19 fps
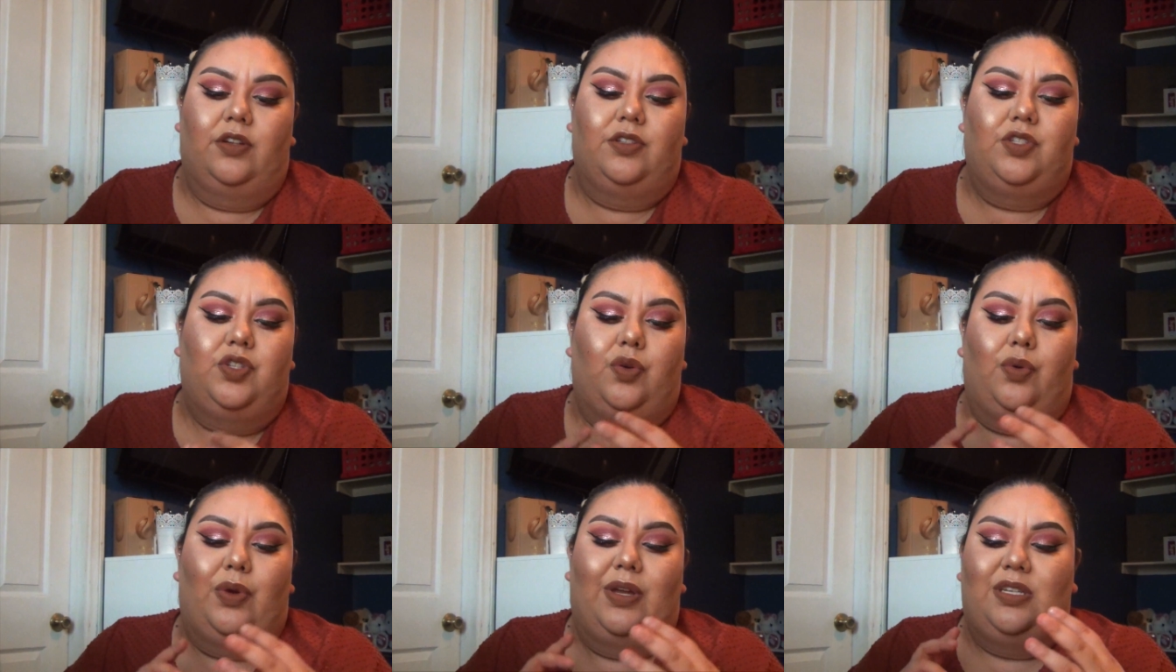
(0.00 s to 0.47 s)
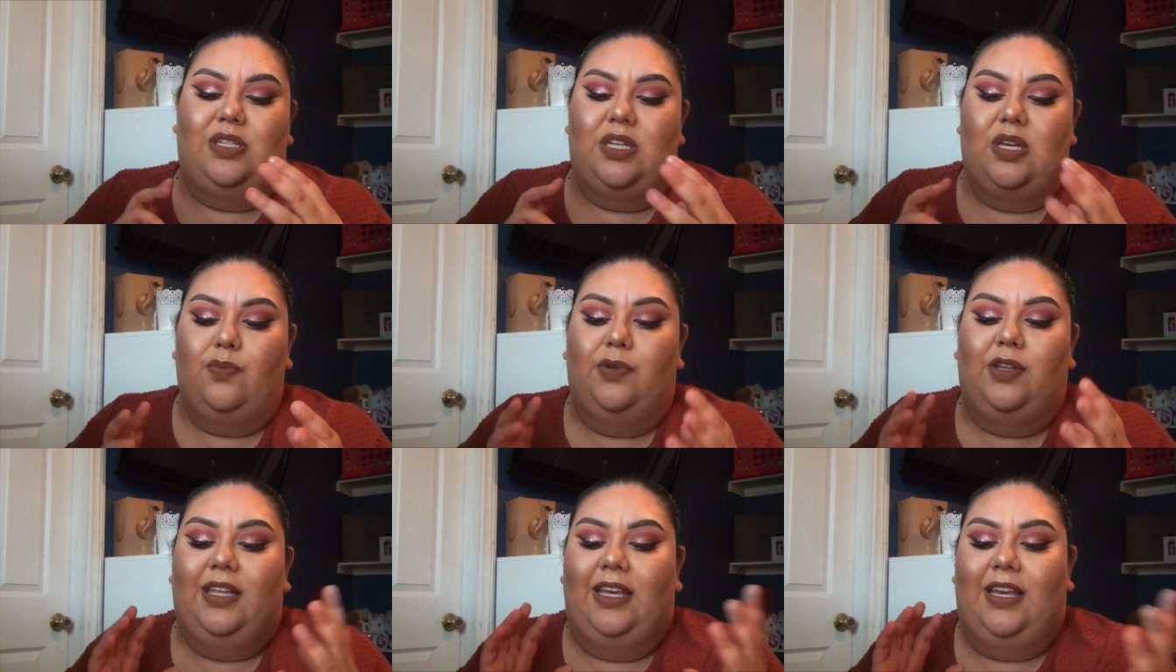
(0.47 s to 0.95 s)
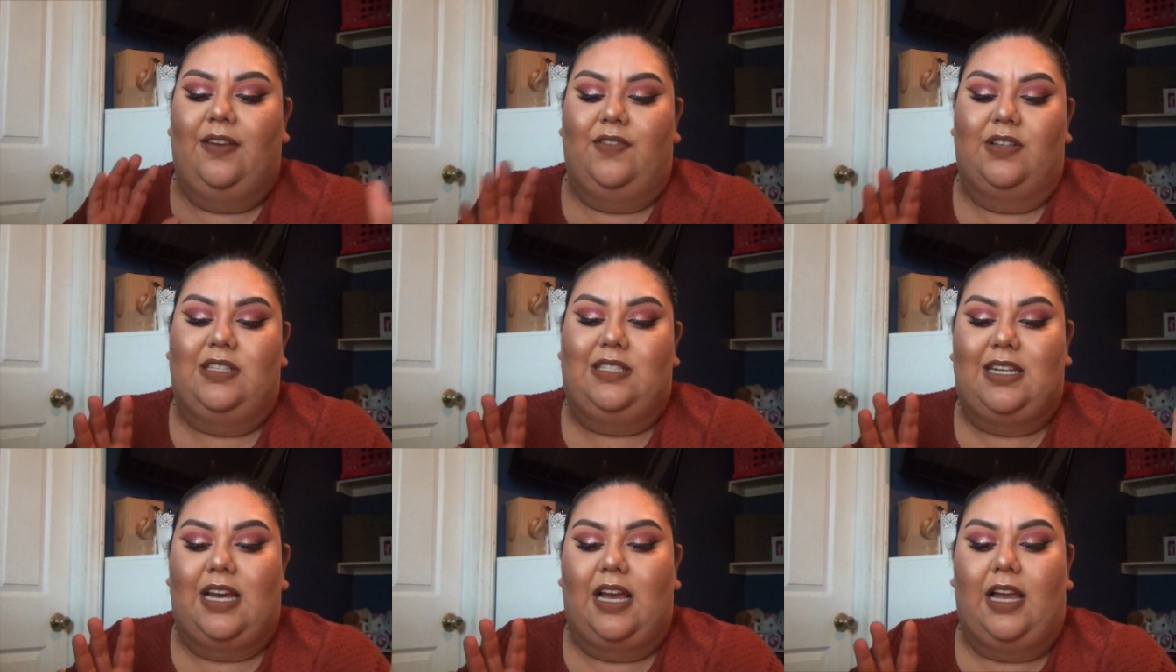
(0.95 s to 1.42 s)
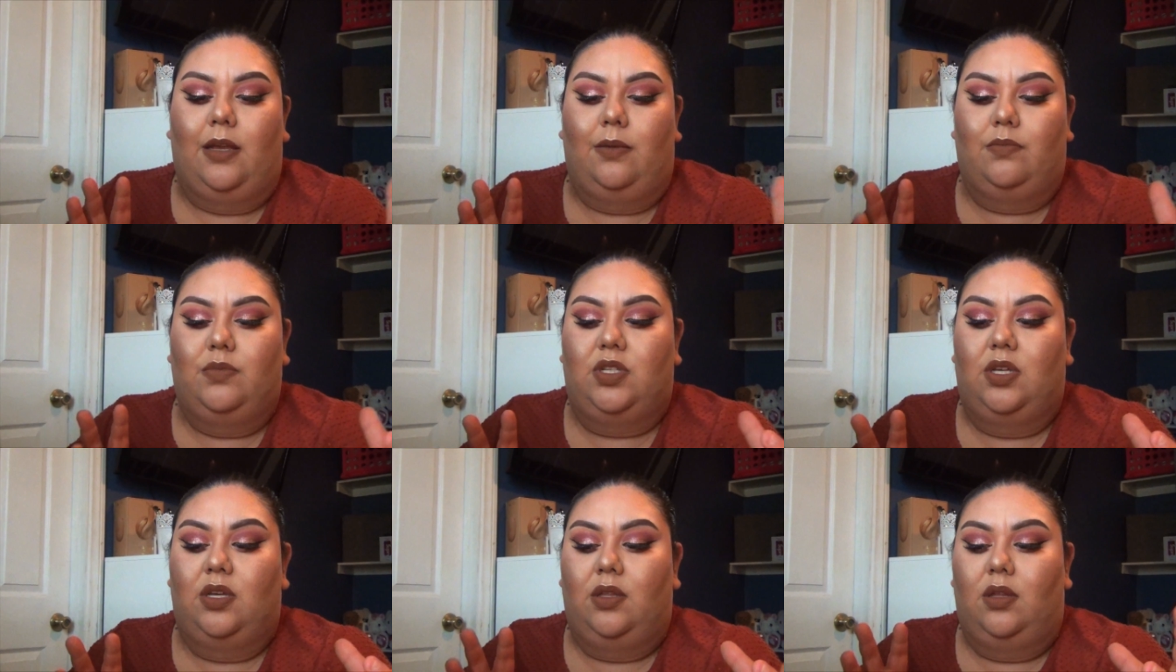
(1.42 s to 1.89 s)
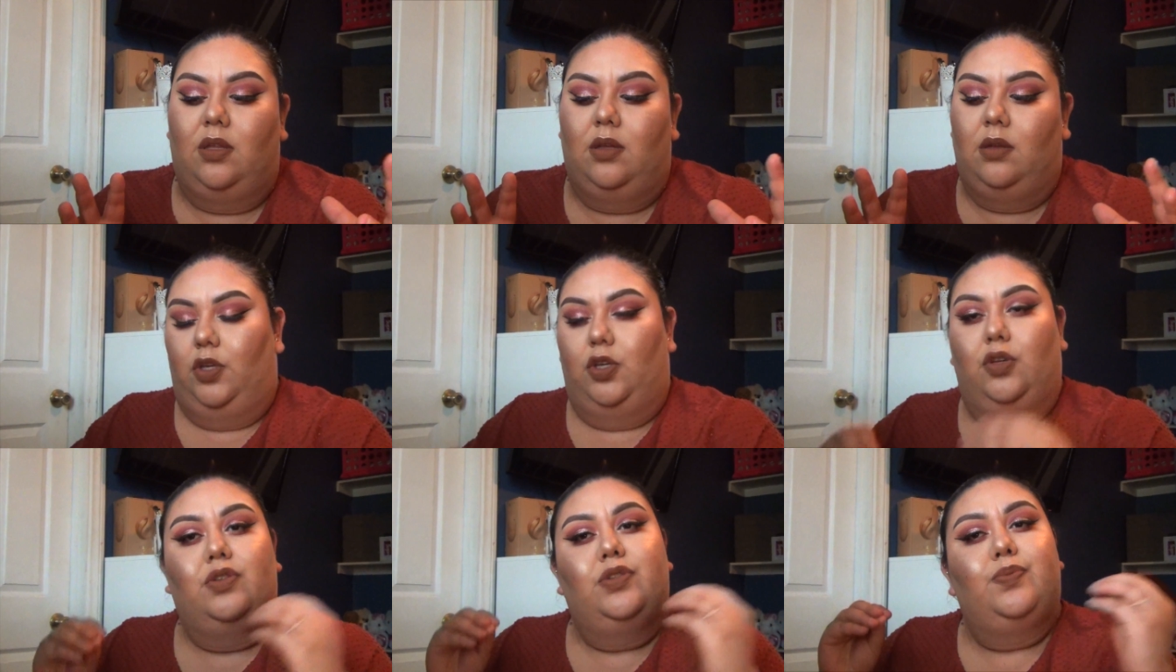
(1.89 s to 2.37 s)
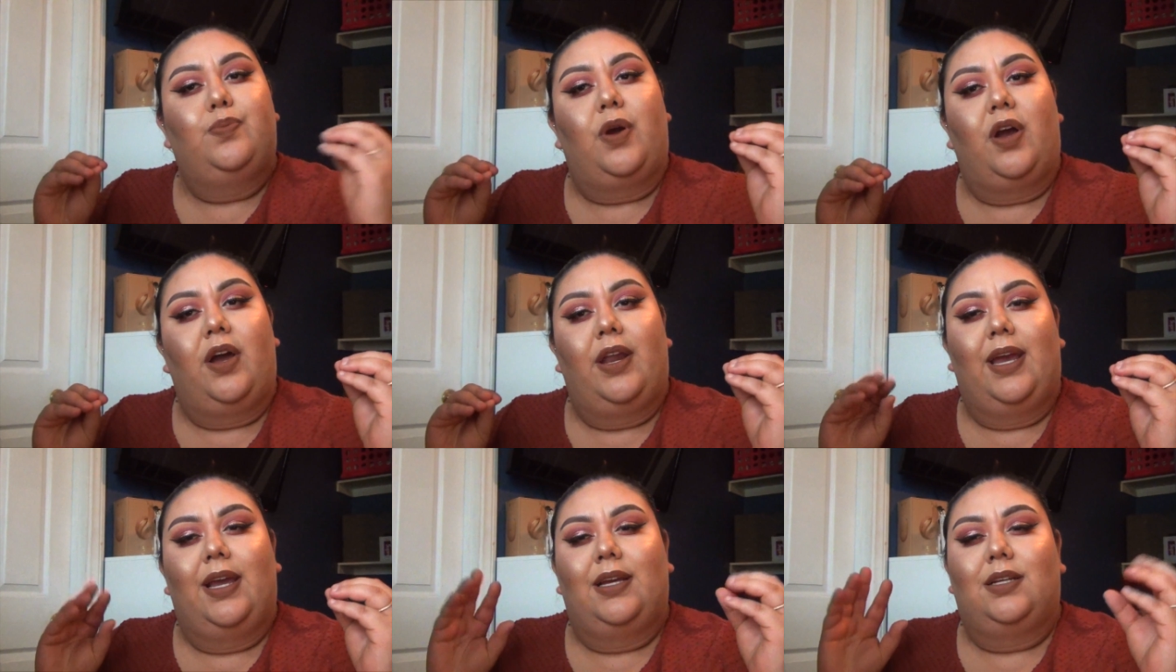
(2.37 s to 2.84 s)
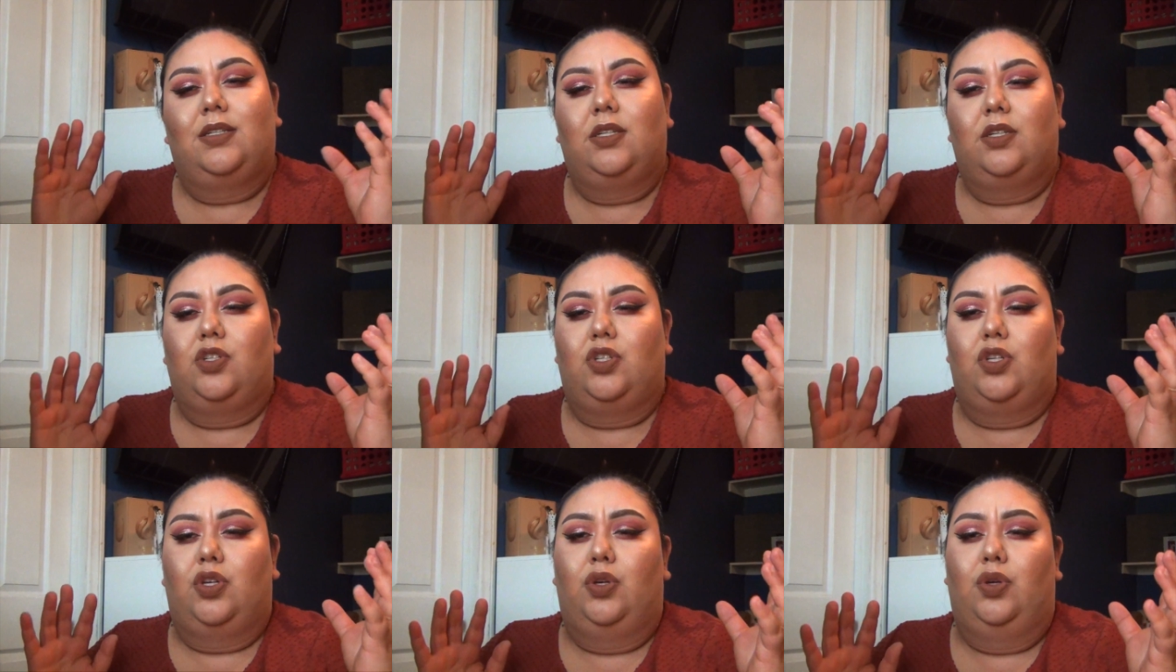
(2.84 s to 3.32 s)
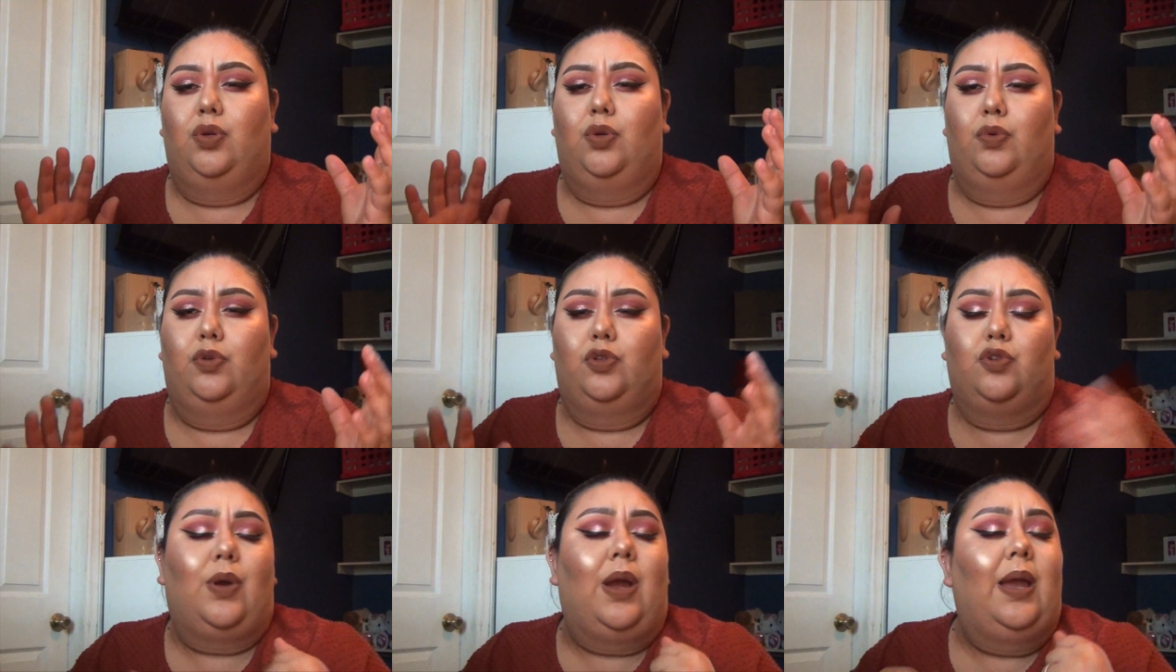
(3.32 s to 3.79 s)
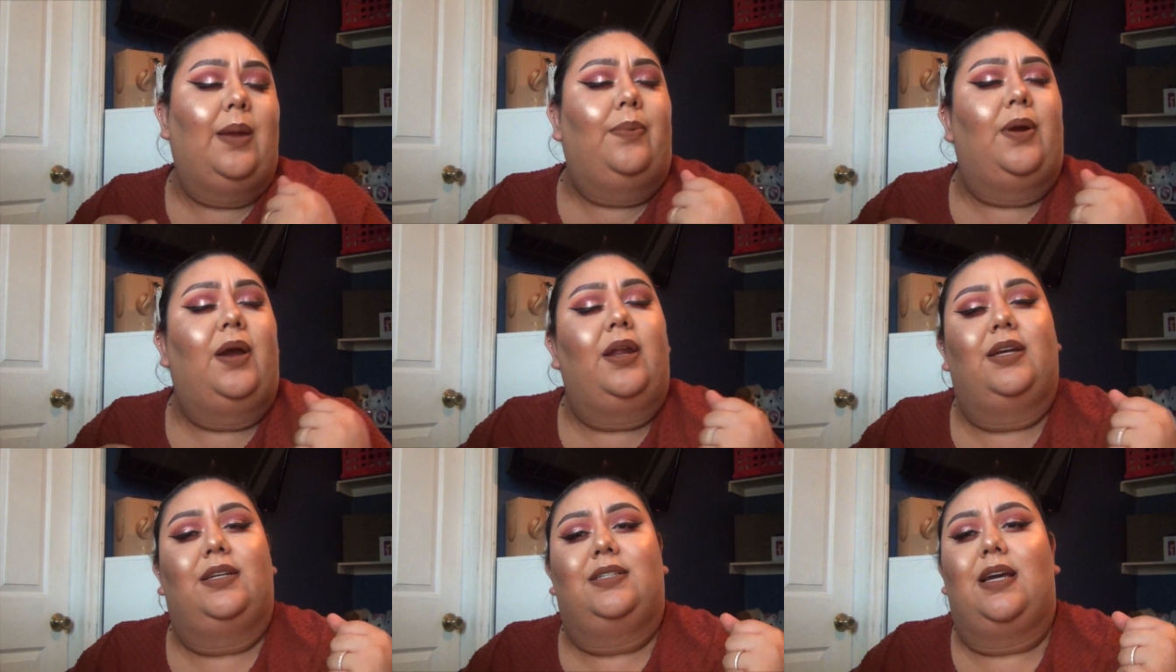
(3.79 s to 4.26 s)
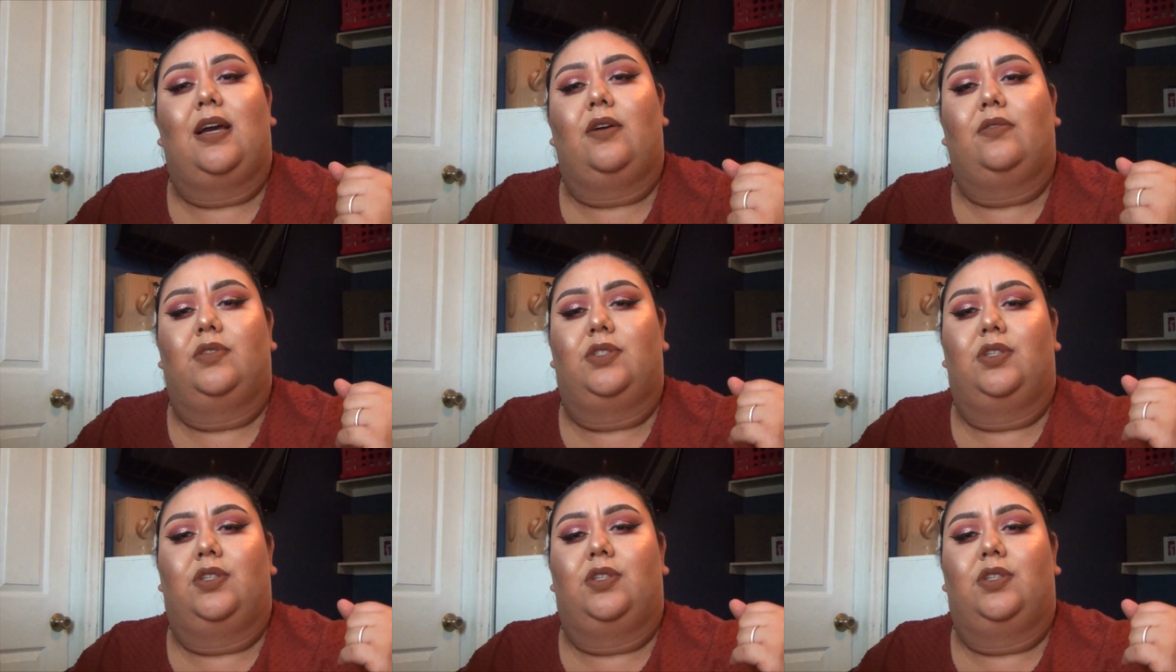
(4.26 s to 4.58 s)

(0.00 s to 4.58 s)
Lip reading: So it didn't really give us time to use product, to try product out.